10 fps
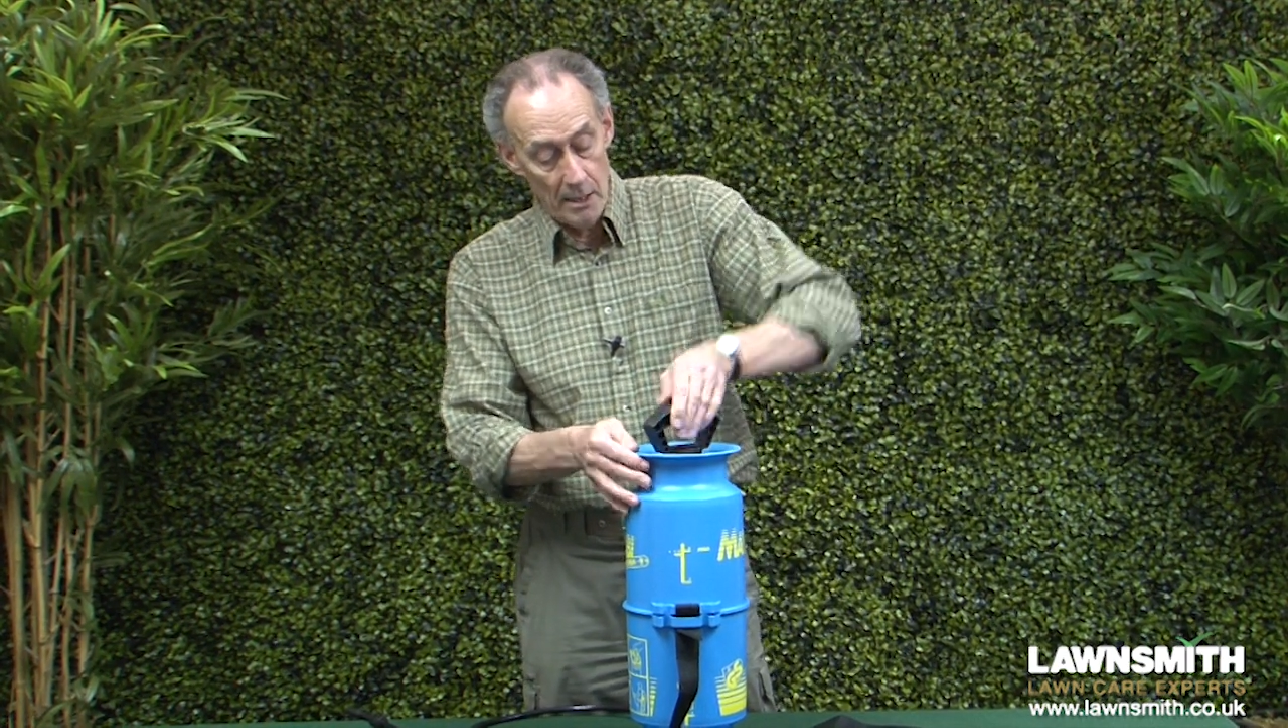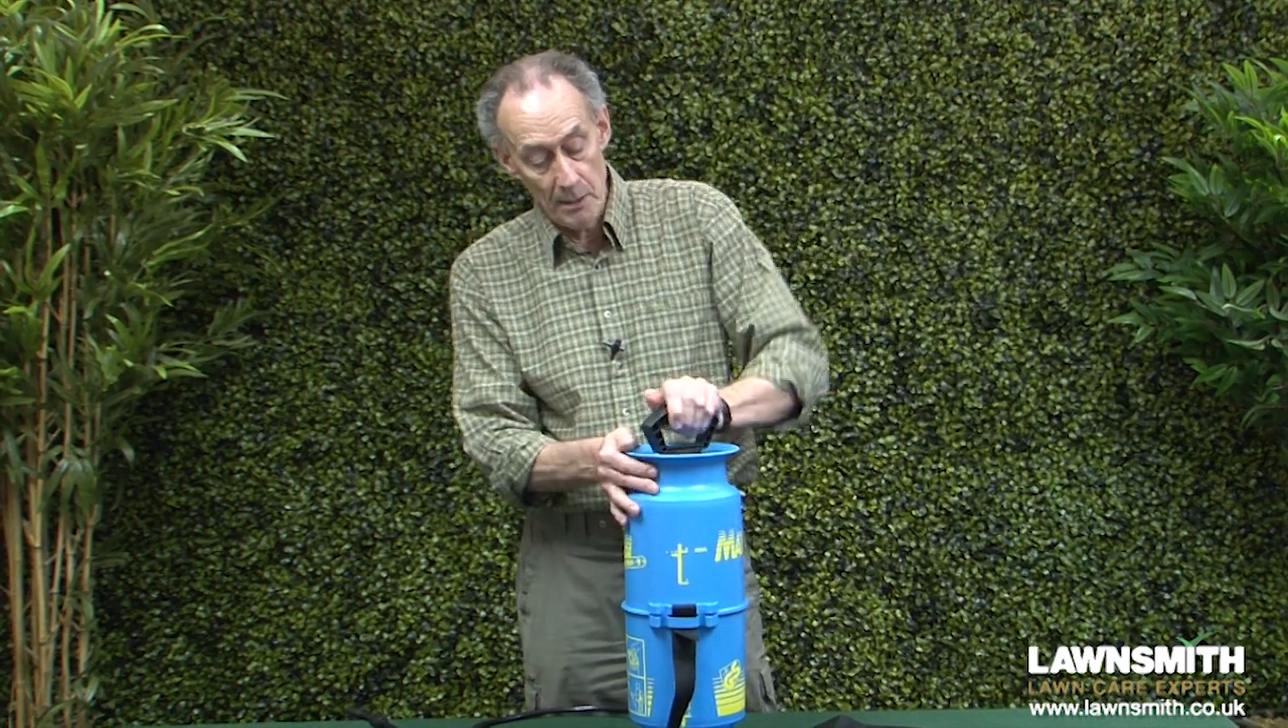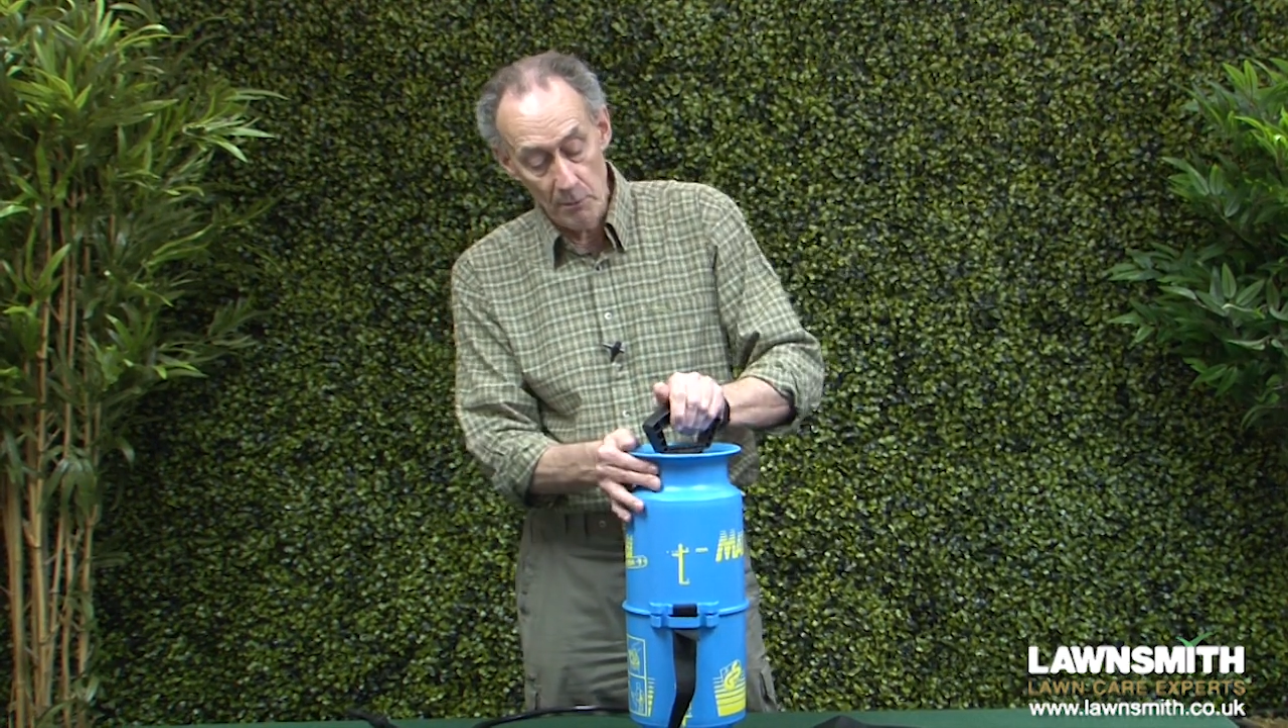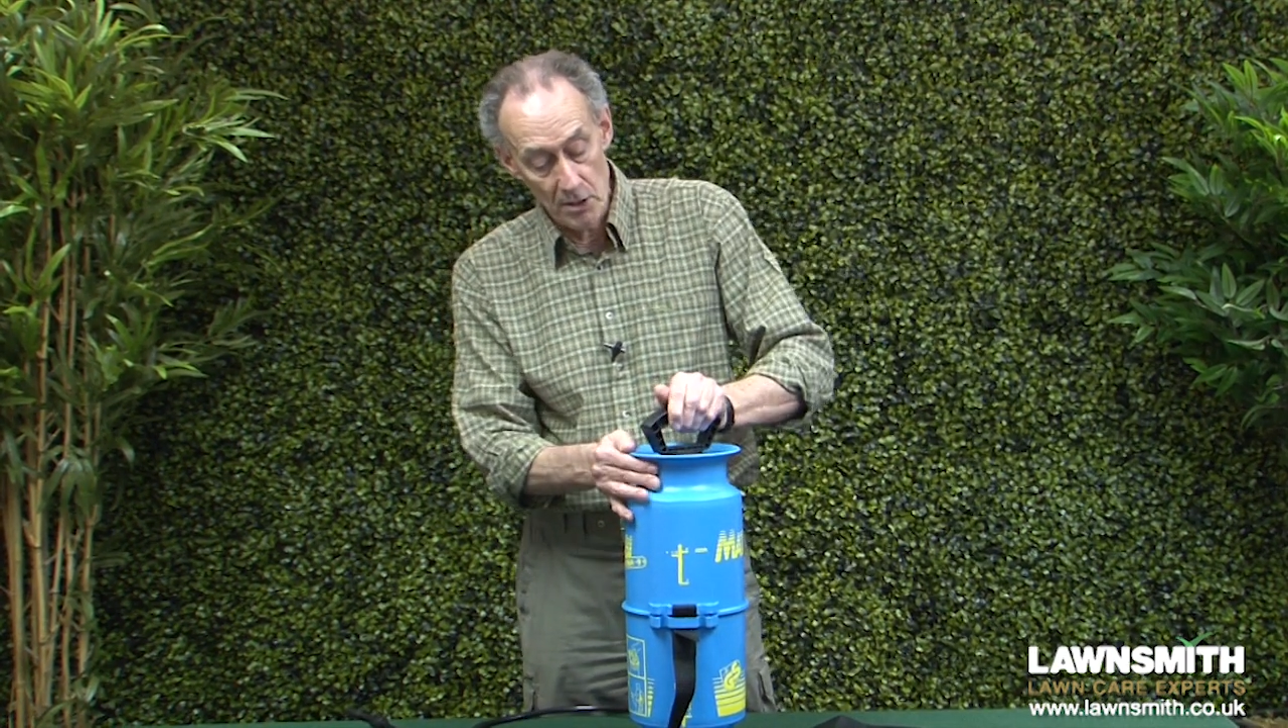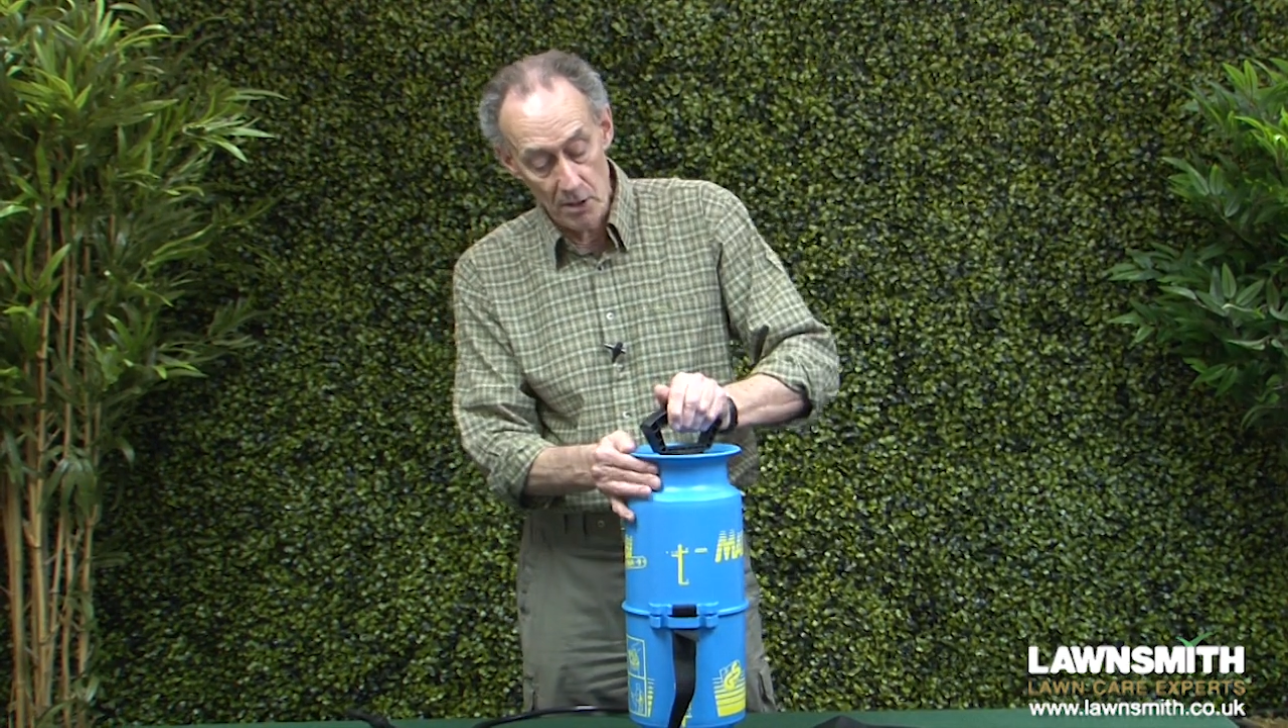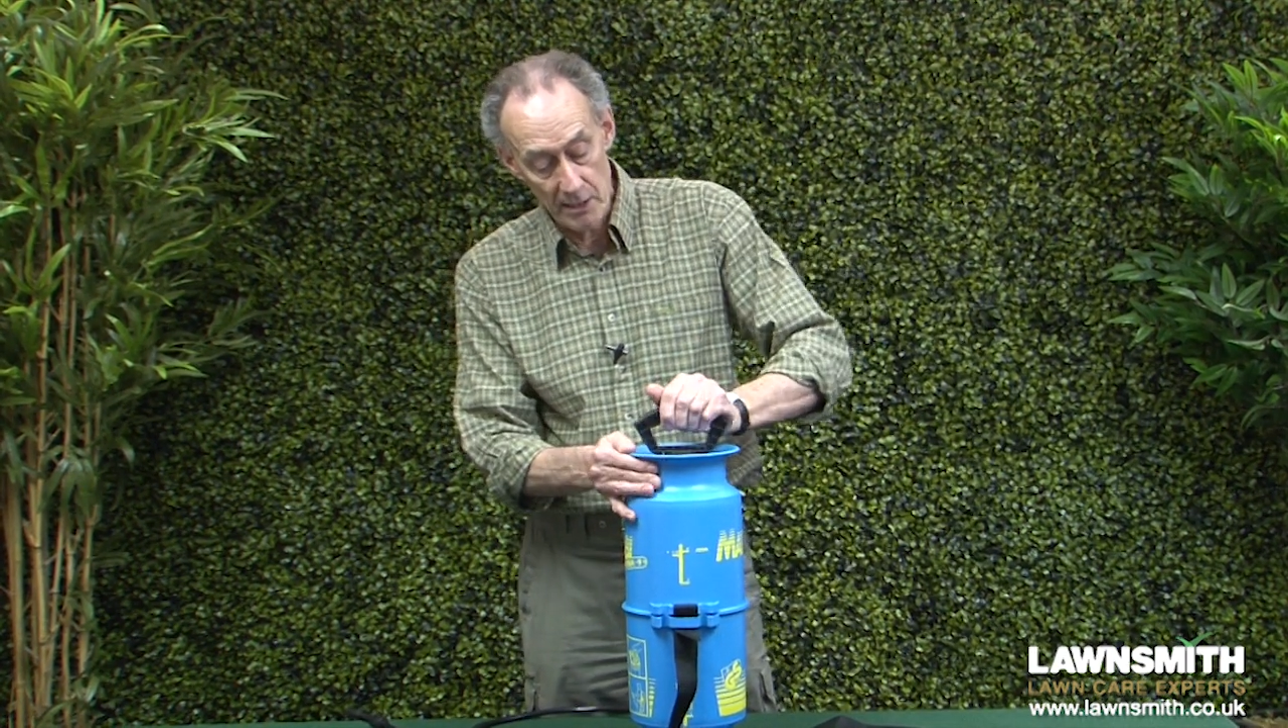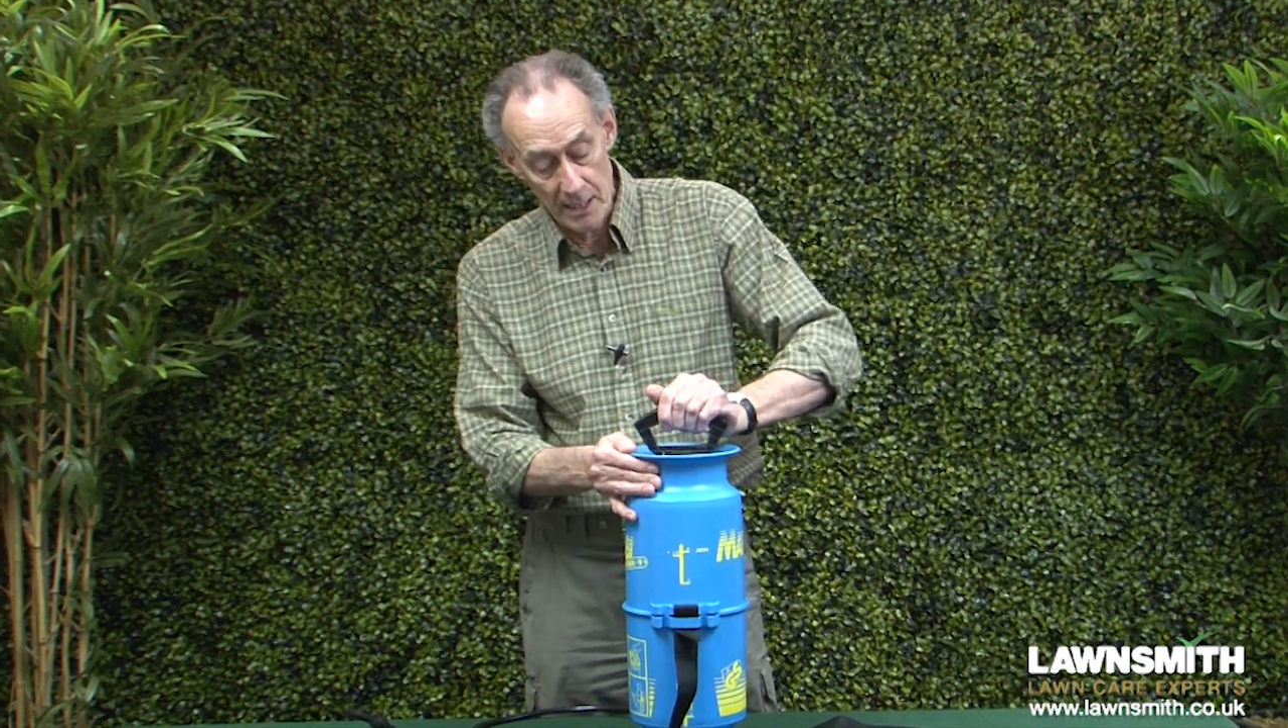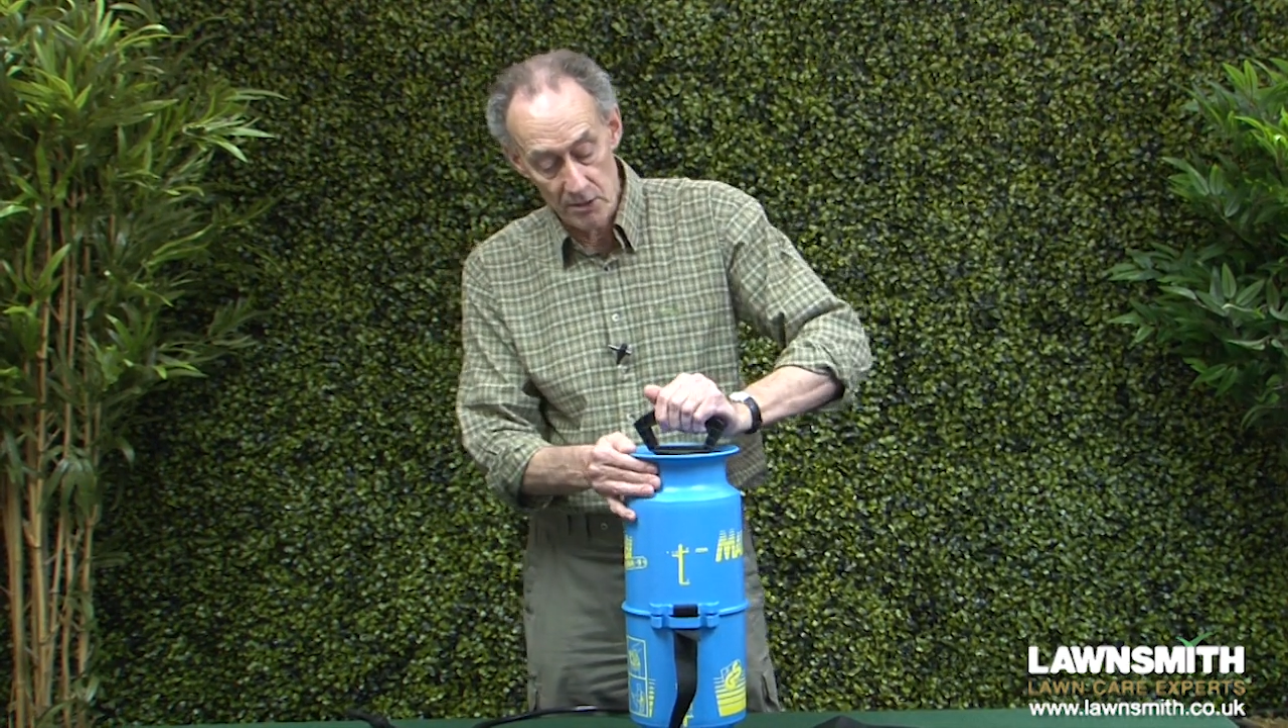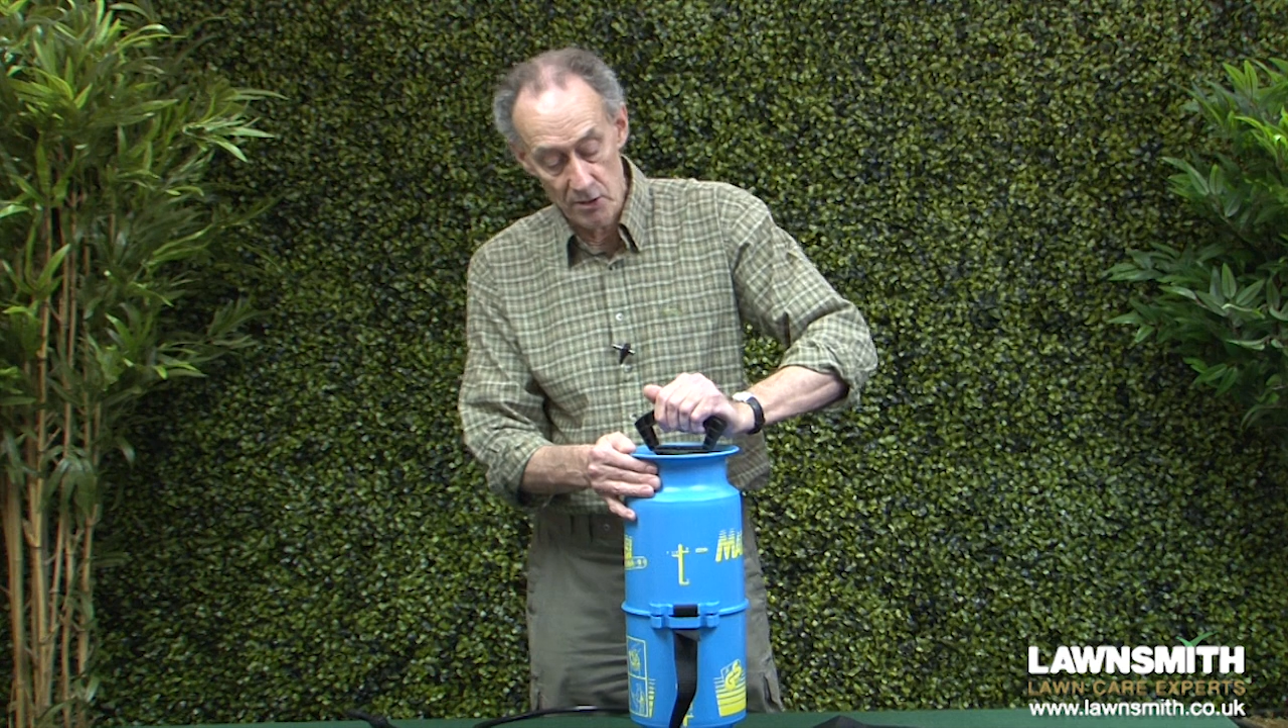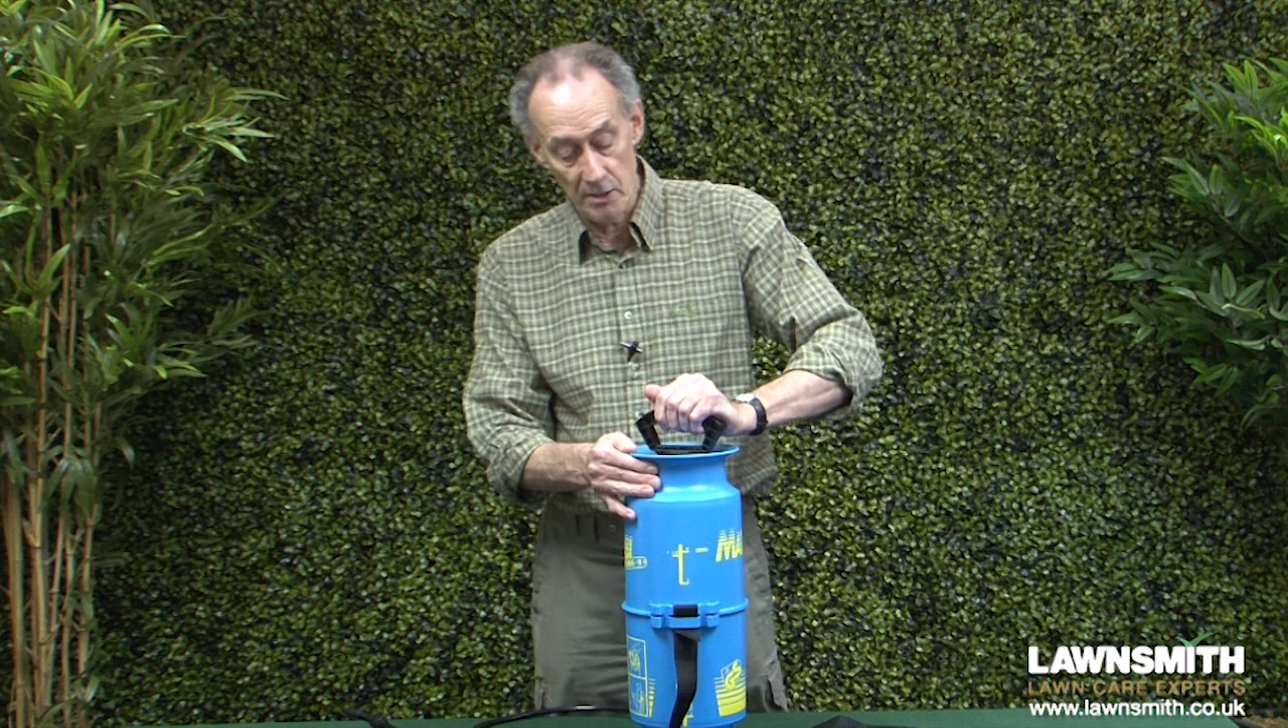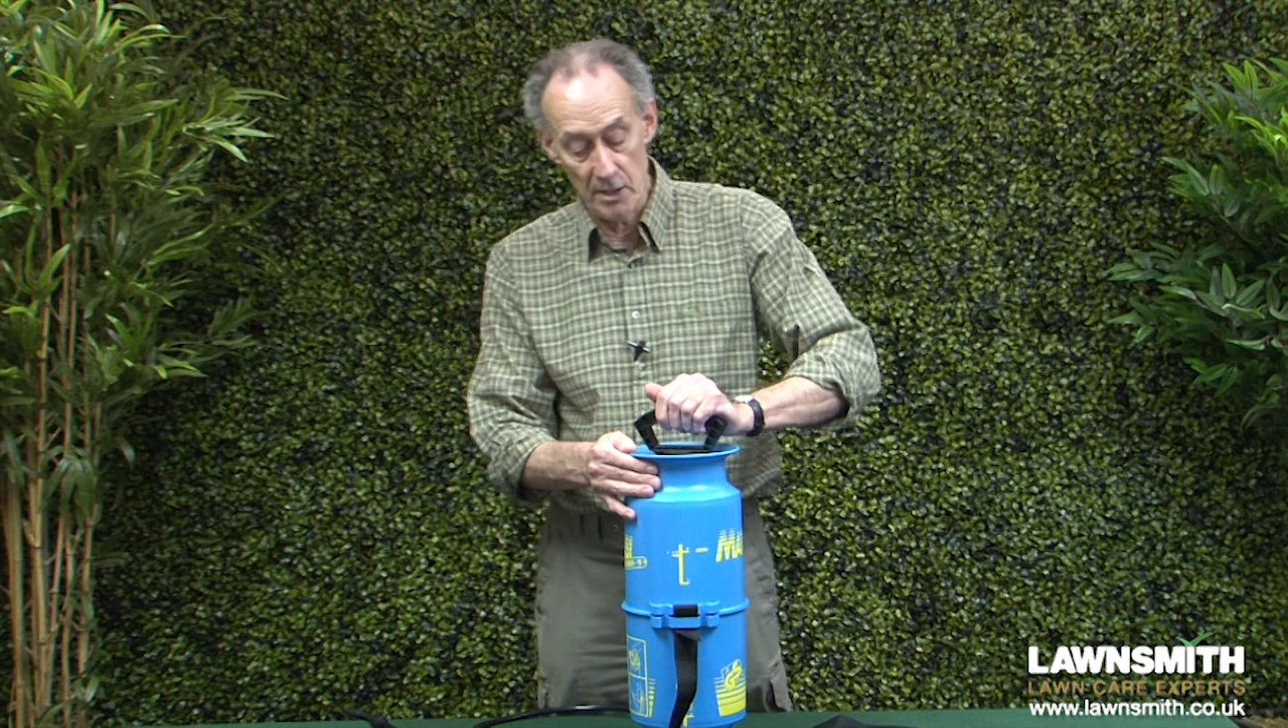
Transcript: And then we turn that so